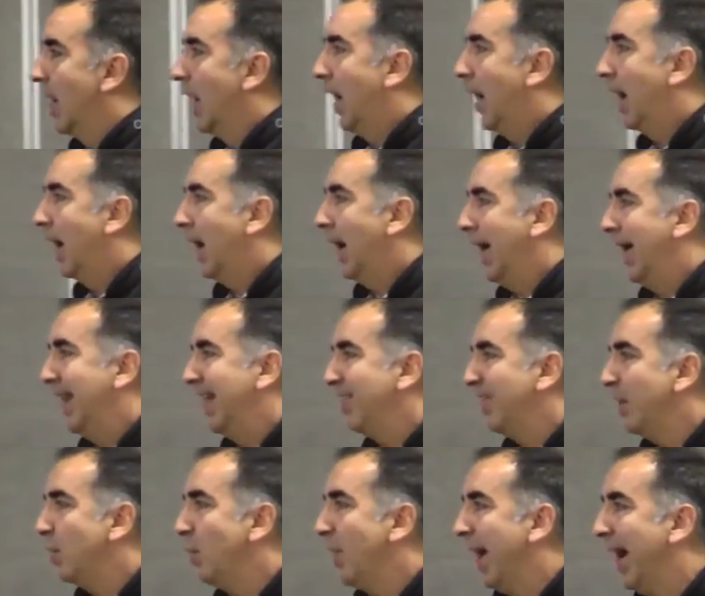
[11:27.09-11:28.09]
And I
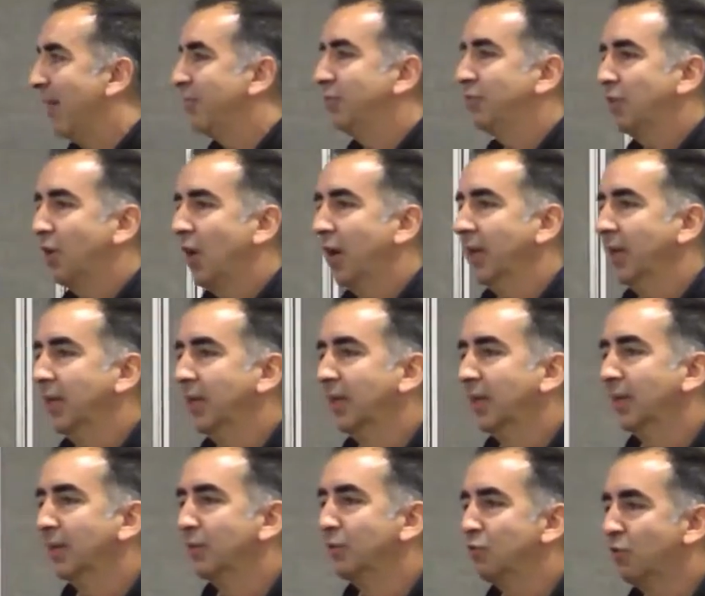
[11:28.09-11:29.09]
think we have started
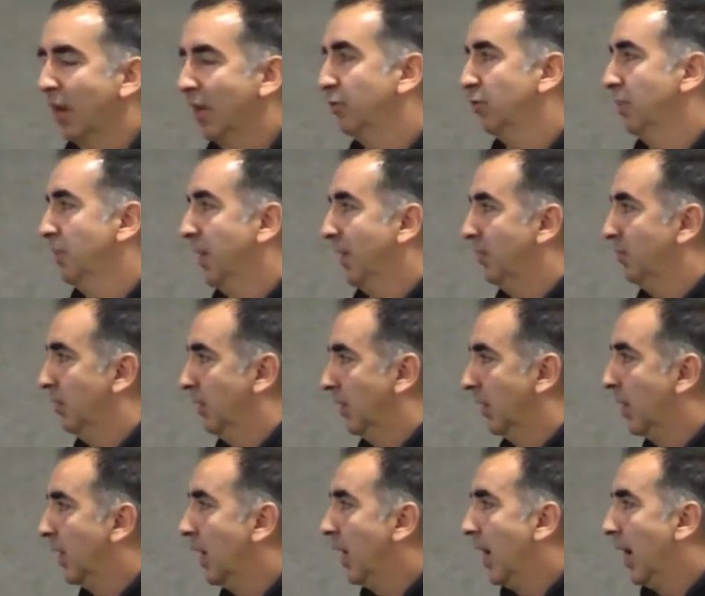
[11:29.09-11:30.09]
transformation.
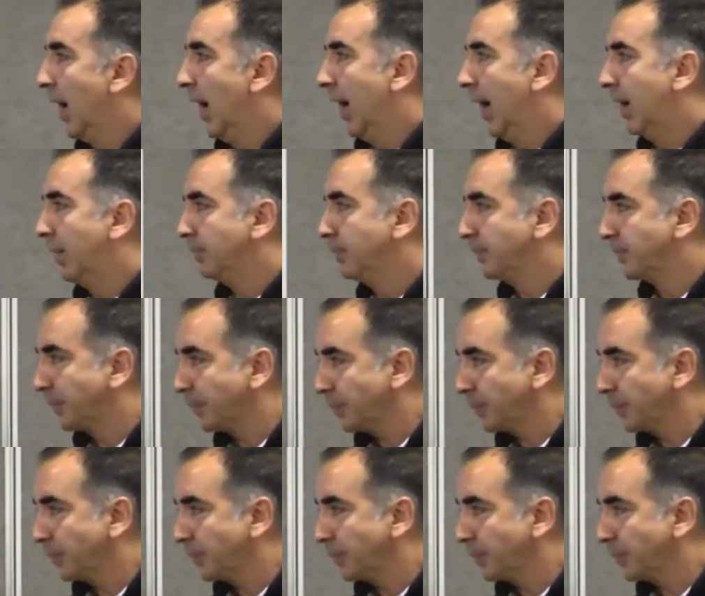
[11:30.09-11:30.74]
I